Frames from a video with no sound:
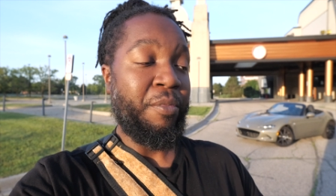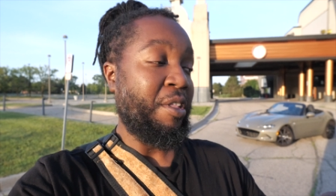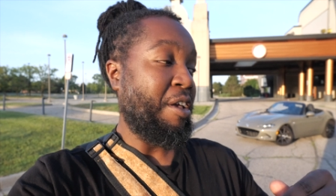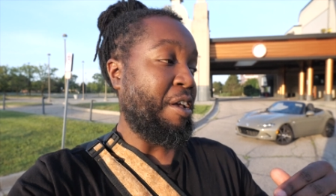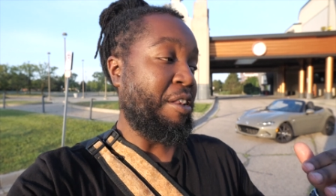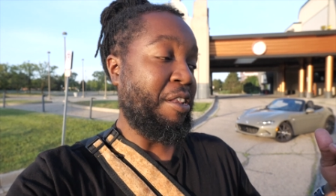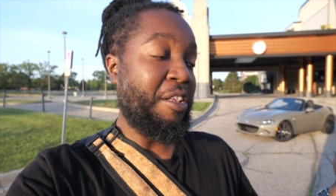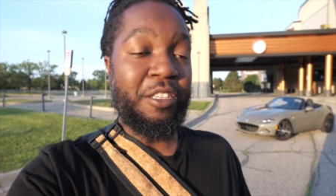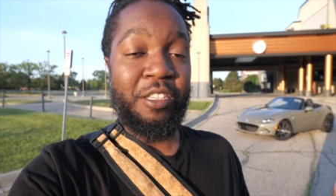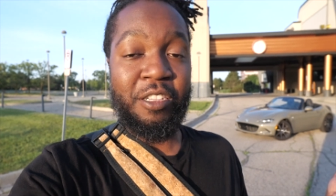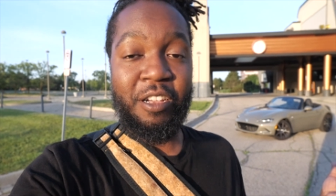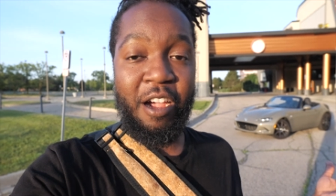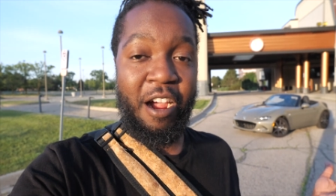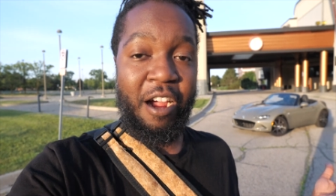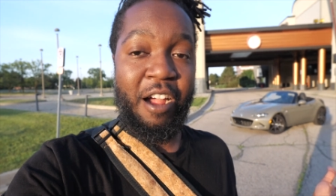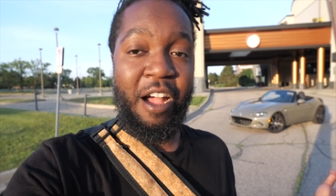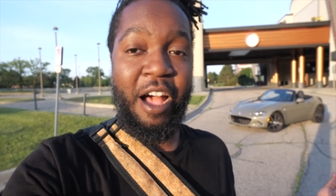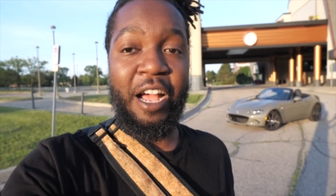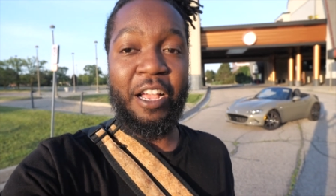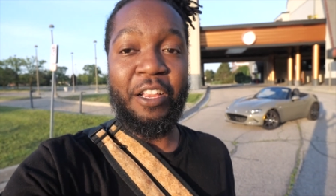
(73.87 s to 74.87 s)
And this
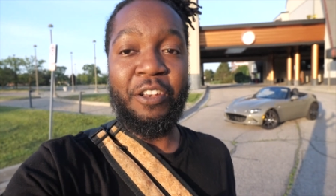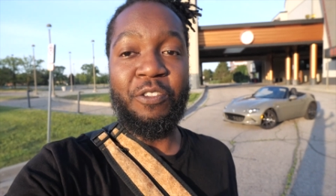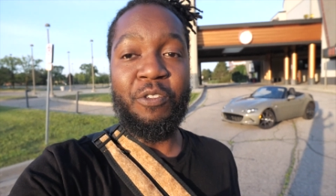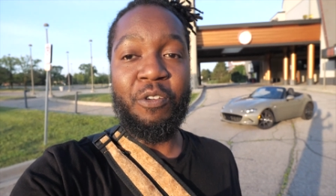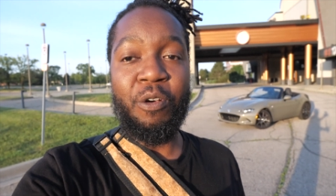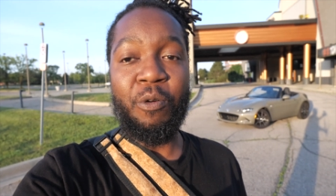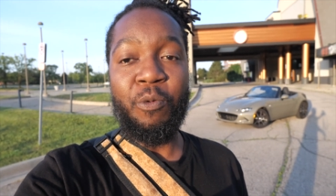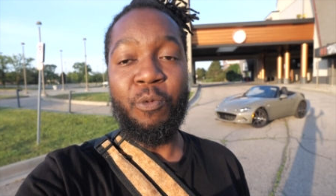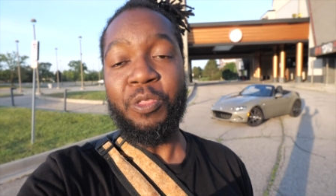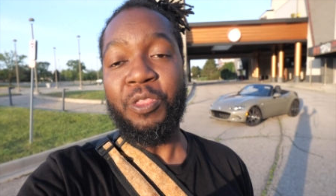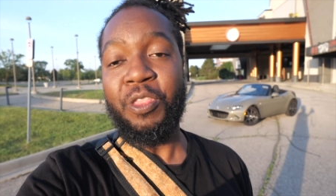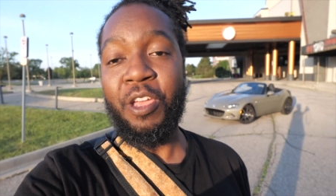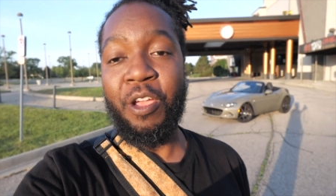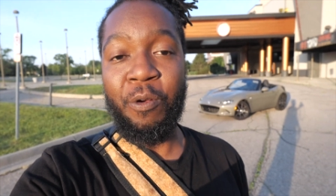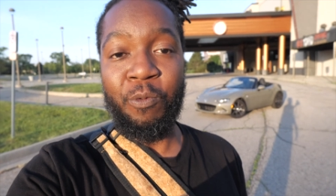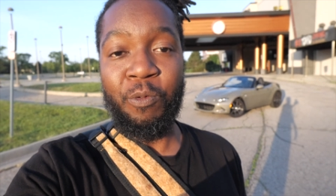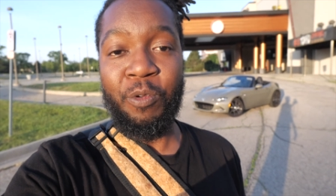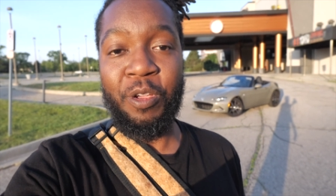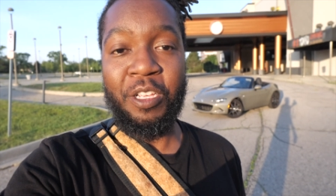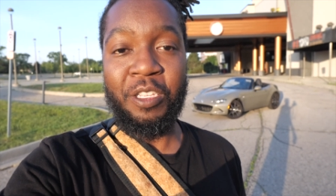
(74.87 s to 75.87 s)
car, I can do it
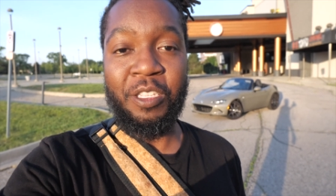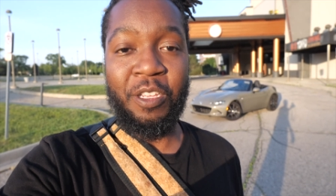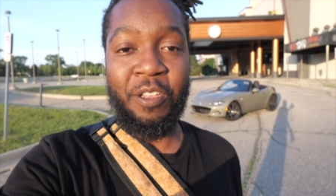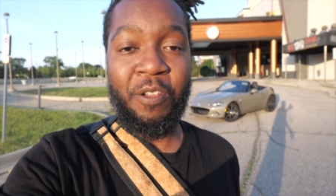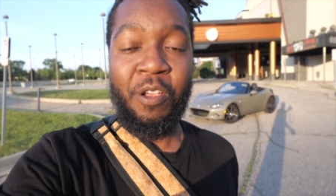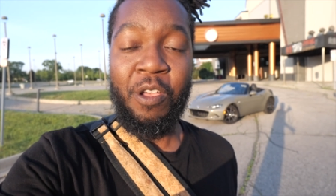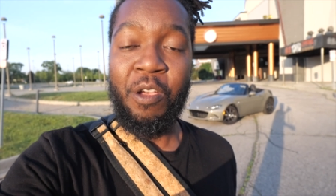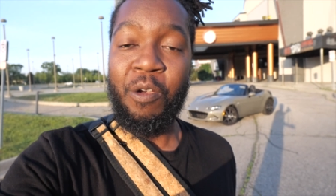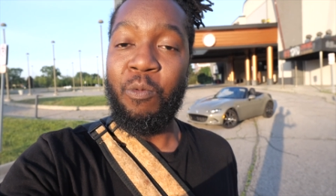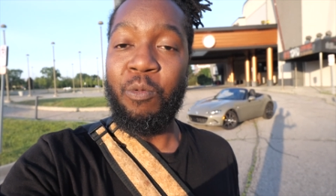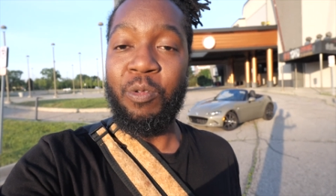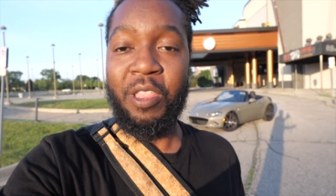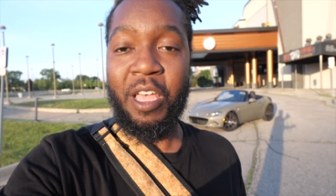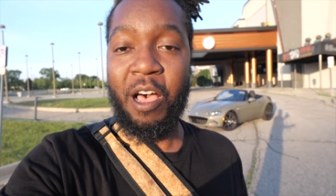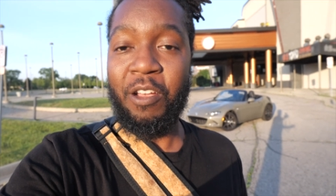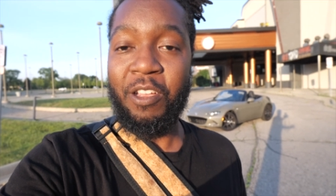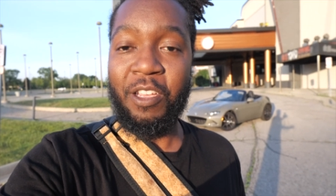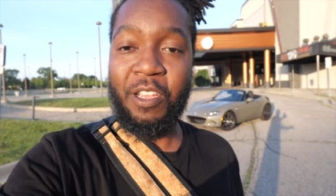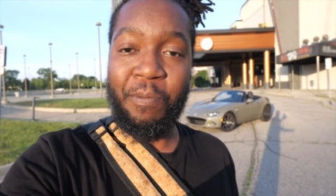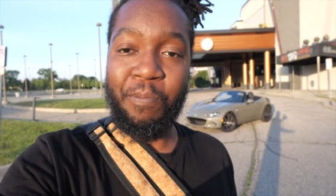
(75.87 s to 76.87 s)
within reason
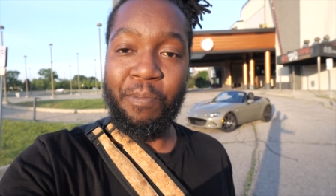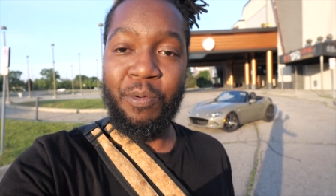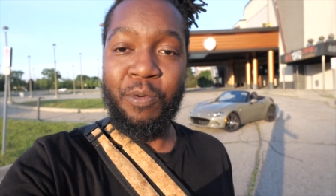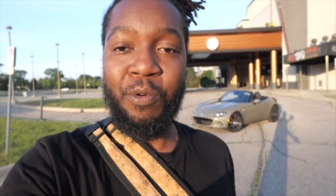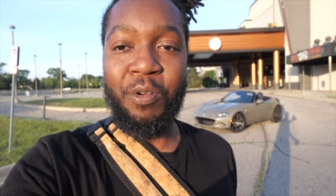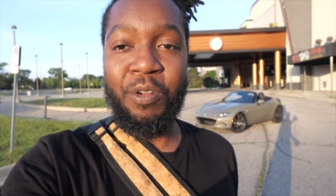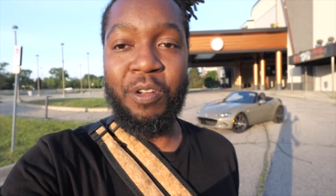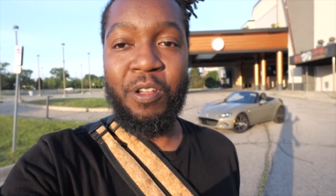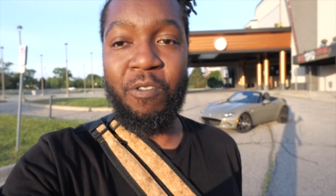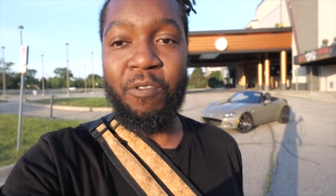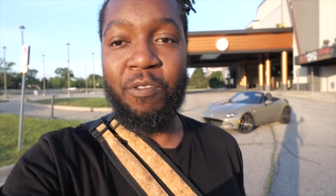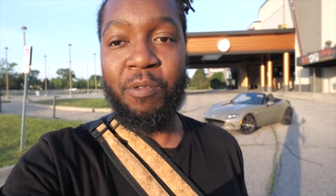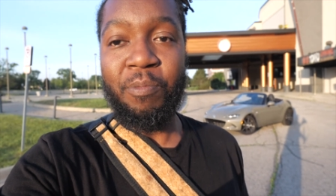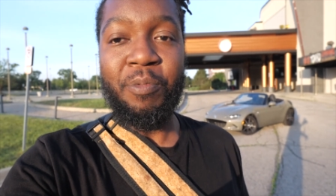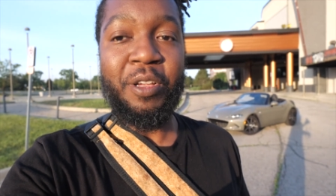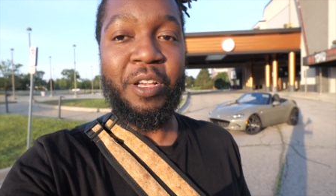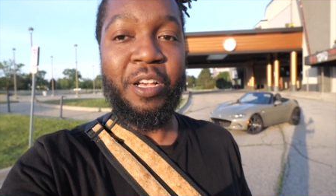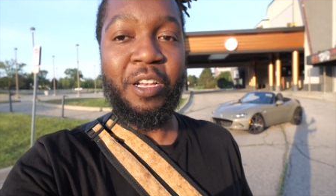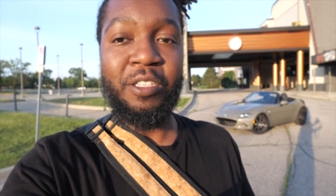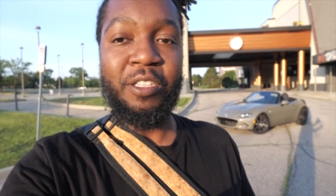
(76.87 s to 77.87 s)
without getting pulled over
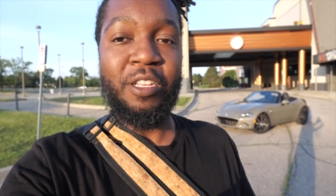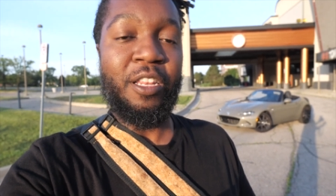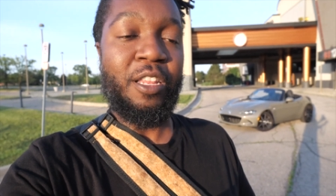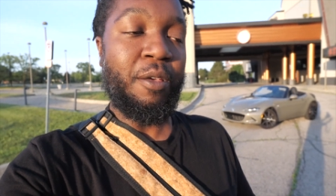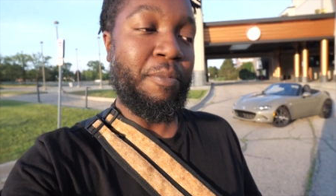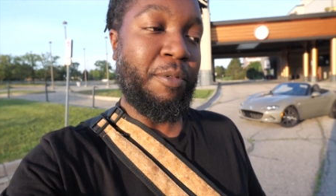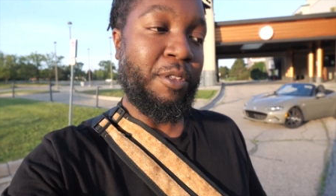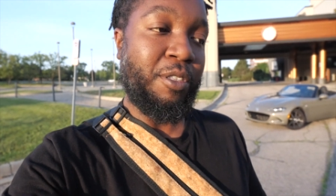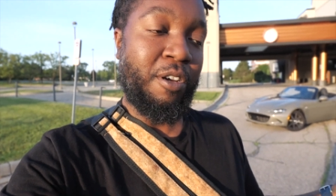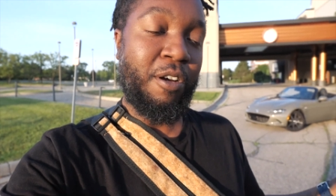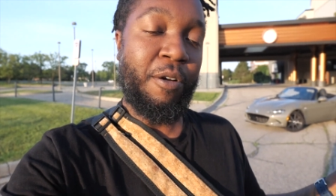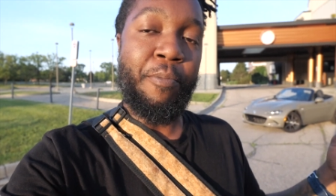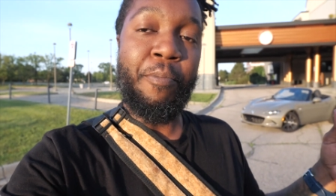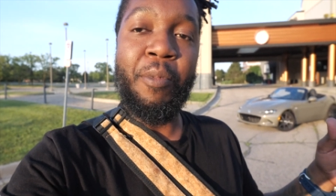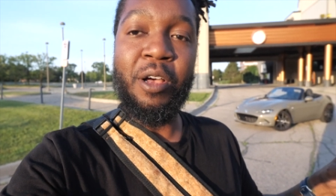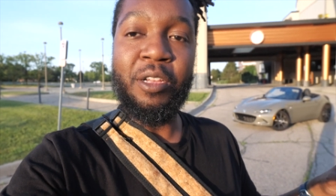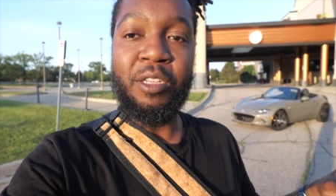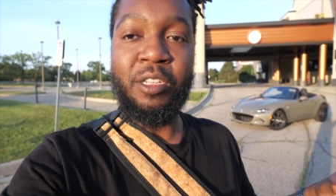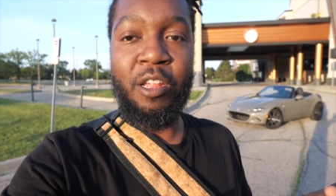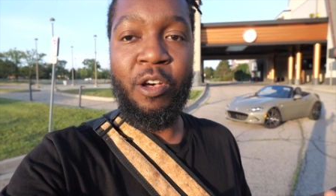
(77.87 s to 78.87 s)
because the limits are
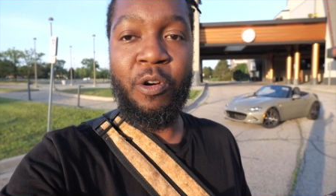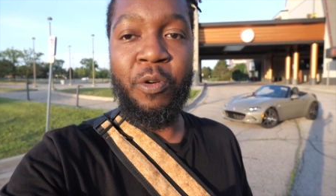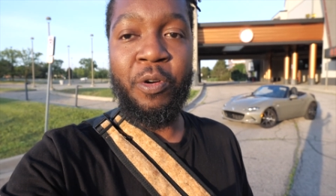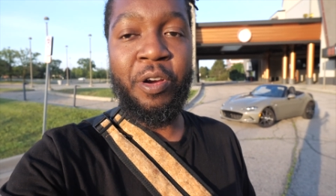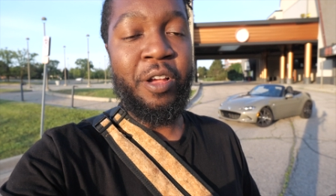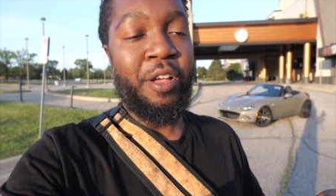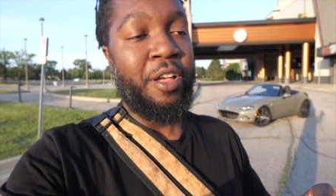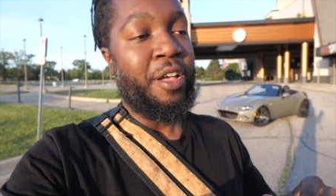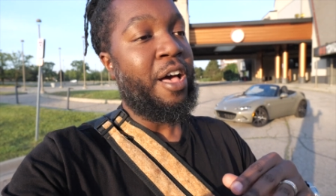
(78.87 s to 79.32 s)
much lower.